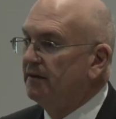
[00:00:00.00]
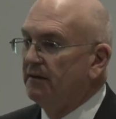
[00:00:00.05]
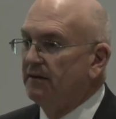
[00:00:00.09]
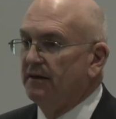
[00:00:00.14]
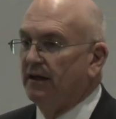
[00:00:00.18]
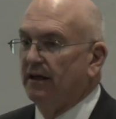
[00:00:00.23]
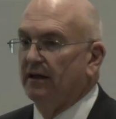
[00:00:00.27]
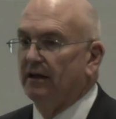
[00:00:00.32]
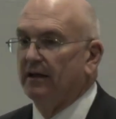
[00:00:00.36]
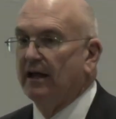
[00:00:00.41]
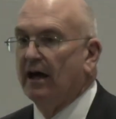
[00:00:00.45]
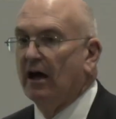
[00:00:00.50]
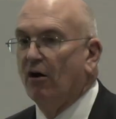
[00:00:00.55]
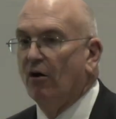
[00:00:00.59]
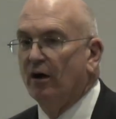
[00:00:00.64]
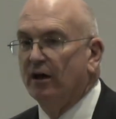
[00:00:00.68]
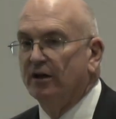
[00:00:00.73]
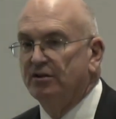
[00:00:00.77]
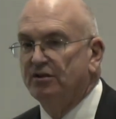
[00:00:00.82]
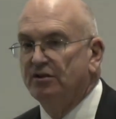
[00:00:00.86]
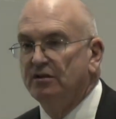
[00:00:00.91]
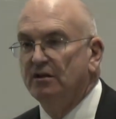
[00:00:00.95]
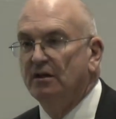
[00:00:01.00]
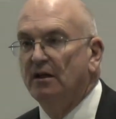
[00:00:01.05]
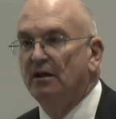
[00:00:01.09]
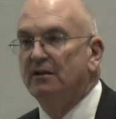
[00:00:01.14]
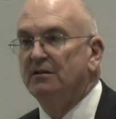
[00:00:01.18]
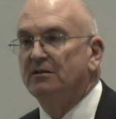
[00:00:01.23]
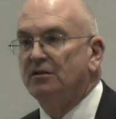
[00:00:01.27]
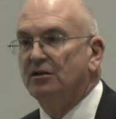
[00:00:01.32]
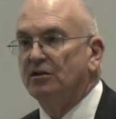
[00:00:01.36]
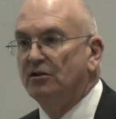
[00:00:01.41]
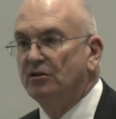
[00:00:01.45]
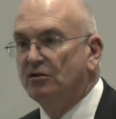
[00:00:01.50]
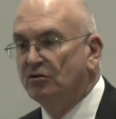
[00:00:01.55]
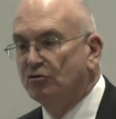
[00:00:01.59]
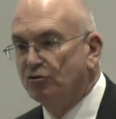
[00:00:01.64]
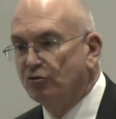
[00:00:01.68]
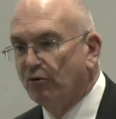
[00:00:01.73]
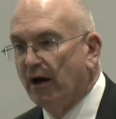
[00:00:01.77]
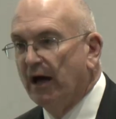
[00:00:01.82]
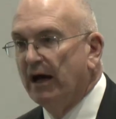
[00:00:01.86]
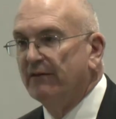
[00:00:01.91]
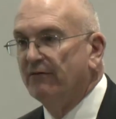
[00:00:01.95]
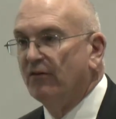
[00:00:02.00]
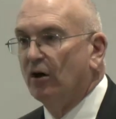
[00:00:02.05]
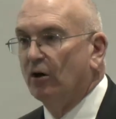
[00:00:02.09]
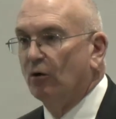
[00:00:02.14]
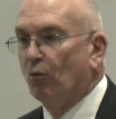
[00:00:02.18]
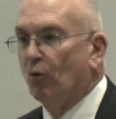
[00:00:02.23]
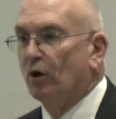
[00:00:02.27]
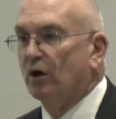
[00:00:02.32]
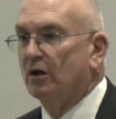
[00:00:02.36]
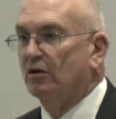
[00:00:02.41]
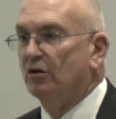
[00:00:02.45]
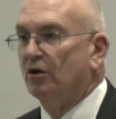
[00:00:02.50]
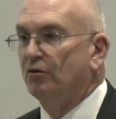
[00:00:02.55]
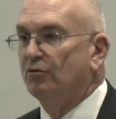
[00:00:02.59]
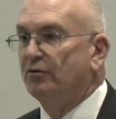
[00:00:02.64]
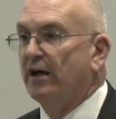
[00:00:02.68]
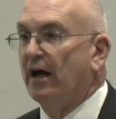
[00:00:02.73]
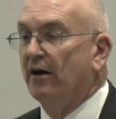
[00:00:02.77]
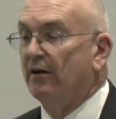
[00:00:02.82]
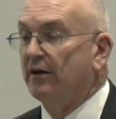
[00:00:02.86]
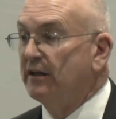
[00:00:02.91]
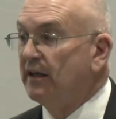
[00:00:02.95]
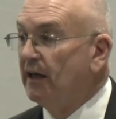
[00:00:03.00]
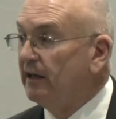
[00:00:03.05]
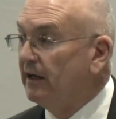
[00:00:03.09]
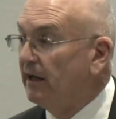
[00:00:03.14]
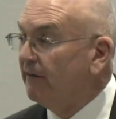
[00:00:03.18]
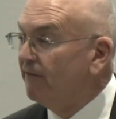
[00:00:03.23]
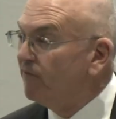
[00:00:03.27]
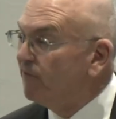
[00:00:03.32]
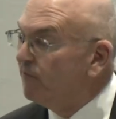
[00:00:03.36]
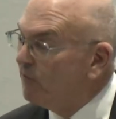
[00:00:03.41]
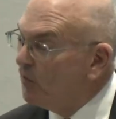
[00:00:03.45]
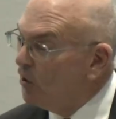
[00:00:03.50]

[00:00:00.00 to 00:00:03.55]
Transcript: that allow us to drive our workload down again and